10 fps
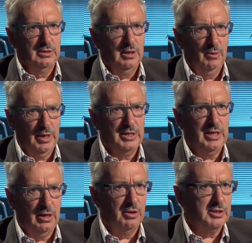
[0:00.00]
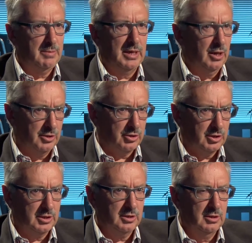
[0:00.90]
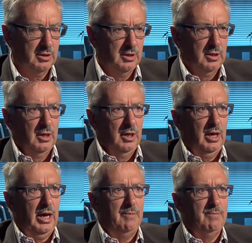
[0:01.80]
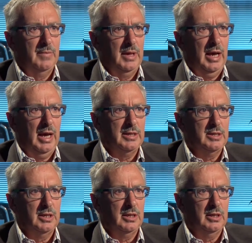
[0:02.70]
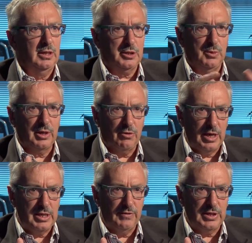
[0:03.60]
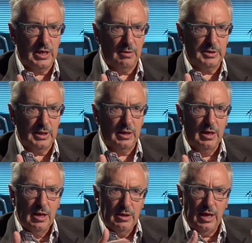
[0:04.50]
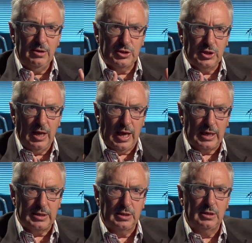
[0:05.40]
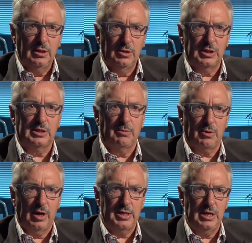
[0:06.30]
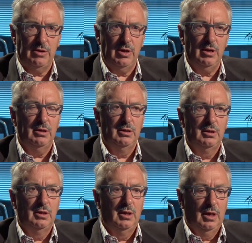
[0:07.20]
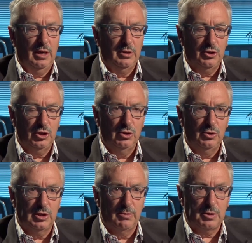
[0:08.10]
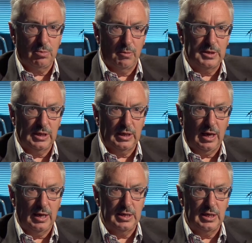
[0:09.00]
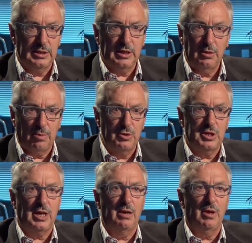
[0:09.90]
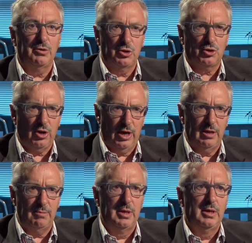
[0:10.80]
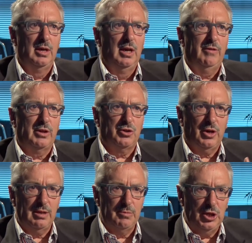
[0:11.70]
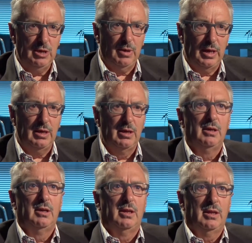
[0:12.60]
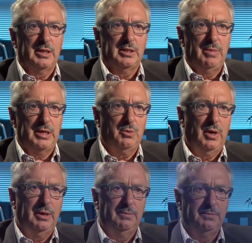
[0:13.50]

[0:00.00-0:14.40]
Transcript: And when I say lots, I mean hundreds. And that's where the creativity comes in. Then you select using some criteria, and you choose the most promising ideas and you prototype those, you try them. If you can try them cheaply, that's the best way.